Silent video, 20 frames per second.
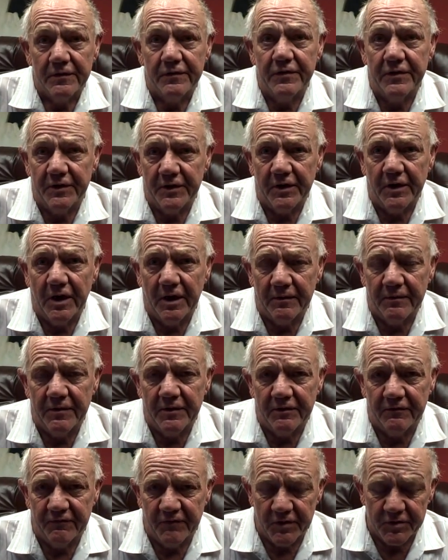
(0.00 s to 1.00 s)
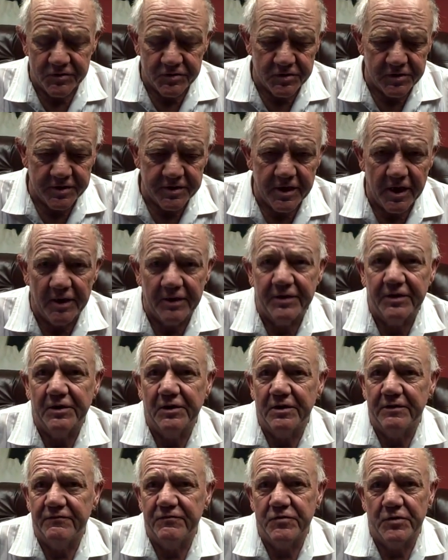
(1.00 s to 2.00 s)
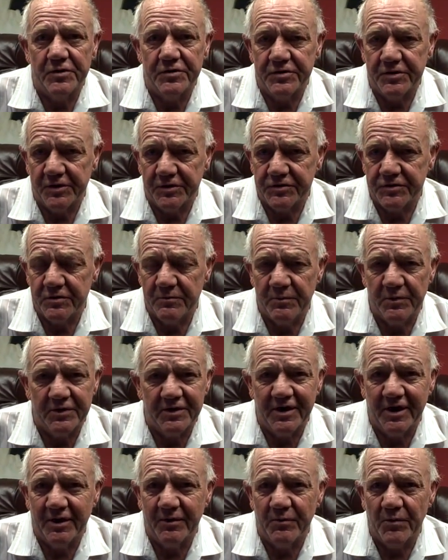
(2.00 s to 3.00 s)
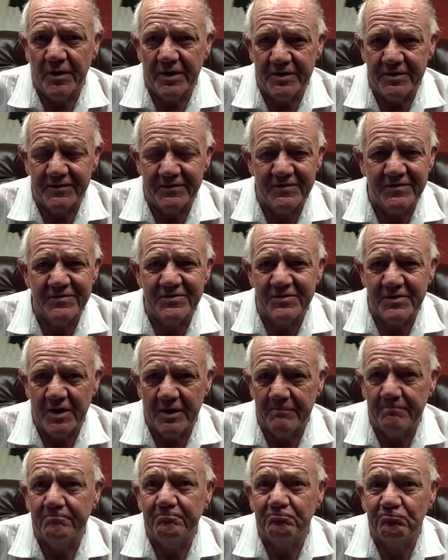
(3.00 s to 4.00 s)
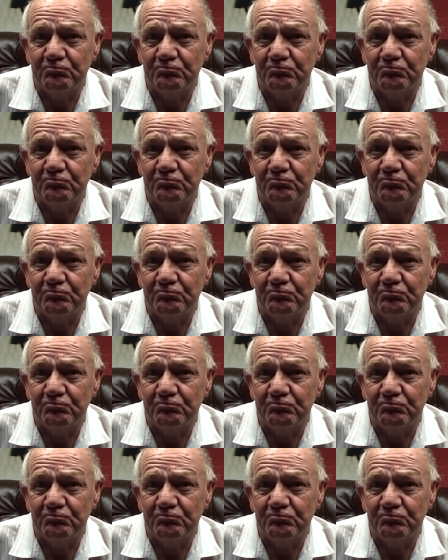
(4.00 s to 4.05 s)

that eventually I can leave Joy Junction, but not right at this time.